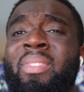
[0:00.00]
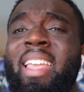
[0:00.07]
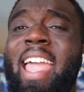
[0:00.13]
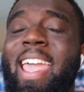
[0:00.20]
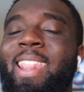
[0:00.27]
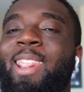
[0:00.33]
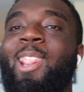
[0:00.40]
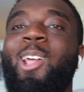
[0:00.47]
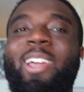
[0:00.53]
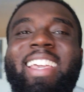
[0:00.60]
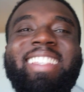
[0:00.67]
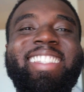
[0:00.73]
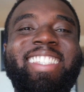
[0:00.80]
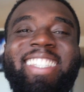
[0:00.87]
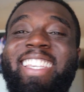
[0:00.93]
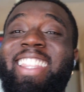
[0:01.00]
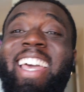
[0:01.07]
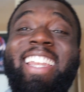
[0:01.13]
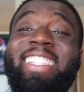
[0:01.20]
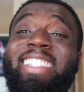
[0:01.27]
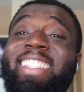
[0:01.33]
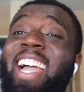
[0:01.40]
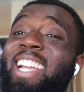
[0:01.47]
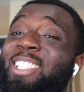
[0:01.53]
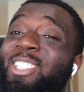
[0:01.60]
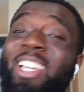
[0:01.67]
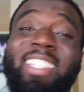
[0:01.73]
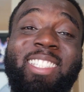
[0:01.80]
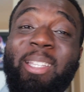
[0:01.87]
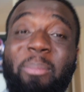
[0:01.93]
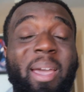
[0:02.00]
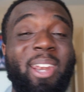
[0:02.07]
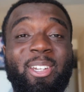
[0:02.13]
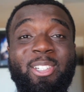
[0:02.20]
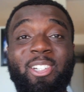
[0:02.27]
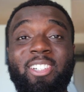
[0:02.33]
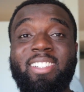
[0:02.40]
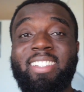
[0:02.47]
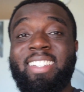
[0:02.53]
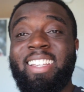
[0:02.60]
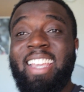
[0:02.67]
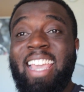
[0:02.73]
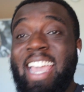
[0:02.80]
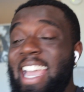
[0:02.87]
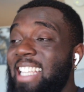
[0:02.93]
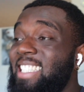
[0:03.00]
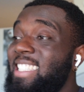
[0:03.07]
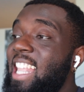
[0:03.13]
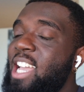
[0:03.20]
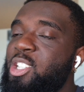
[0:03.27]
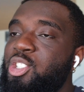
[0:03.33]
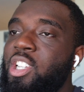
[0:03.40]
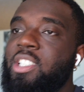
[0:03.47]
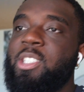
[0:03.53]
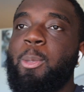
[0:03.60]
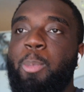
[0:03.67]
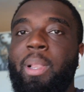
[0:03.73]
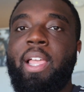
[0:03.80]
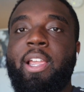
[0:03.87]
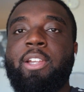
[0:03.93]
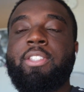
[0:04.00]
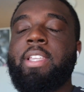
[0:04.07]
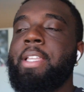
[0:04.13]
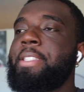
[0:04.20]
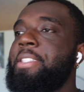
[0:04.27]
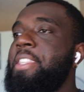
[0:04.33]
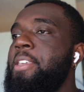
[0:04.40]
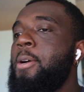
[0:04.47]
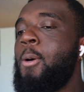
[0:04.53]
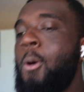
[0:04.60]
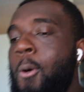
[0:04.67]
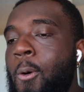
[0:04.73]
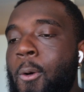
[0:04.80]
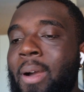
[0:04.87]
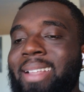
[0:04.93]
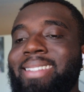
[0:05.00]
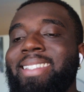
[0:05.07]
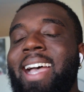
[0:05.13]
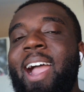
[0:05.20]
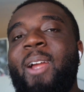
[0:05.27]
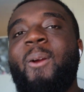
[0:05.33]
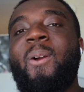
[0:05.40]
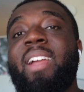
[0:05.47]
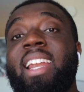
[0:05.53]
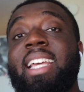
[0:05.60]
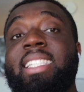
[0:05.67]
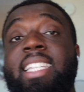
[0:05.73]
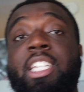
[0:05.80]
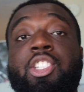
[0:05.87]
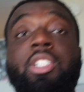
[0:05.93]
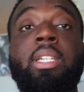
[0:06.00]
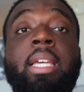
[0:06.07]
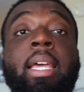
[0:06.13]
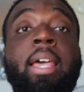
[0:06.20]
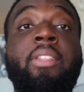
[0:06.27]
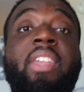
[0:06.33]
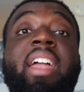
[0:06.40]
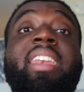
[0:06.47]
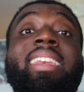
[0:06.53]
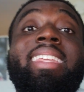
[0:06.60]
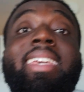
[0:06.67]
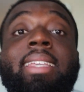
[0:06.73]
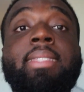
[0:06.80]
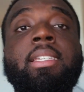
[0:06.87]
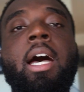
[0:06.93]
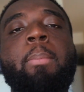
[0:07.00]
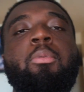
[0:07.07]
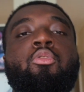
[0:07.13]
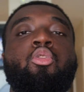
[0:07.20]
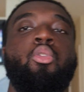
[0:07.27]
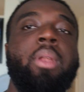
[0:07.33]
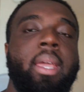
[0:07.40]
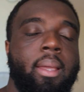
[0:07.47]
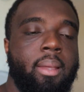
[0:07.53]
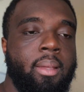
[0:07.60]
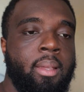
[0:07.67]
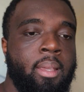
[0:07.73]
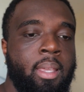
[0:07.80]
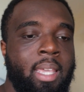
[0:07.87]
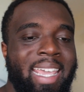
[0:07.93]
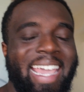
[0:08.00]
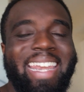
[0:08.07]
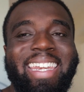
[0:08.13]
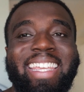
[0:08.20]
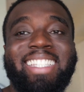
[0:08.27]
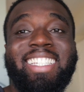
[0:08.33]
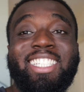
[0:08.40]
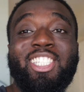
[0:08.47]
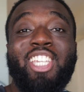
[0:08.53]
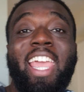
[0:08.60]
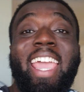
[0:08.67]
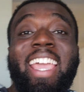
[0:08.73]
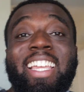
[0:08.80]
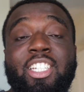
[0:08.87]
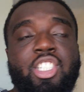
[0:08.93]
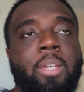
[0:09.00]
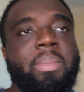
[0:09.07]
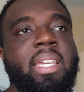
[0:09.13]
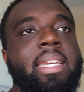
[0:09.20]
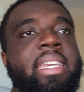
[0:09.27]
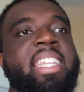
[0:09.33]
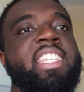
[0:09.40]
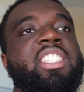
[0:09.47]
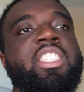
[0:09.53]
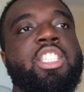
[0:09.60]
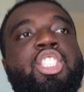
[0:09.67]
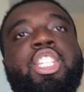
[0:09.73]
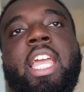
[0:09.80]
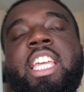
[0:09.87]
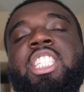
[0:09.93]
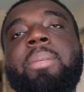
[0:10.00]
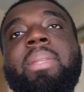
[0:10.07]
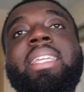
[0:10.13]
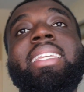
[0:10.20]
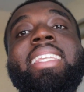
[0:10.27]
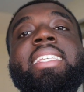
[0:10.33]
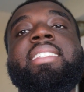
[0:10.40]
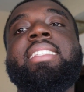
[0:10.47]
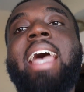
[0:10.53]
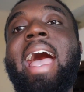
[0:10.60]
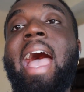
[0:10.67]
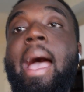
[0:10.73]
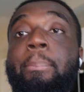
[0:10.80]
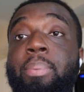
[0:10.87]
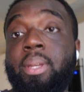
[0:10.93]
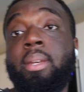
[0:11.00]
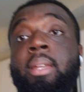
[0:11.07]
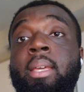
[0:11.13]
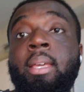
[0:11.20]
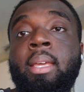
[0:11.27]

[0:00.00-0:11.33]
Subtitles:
and look and see that it's not just the manager, it's not just the players, it's the whole entire organization that needs uprooting. It needs a change, something needs to change, something needs to happen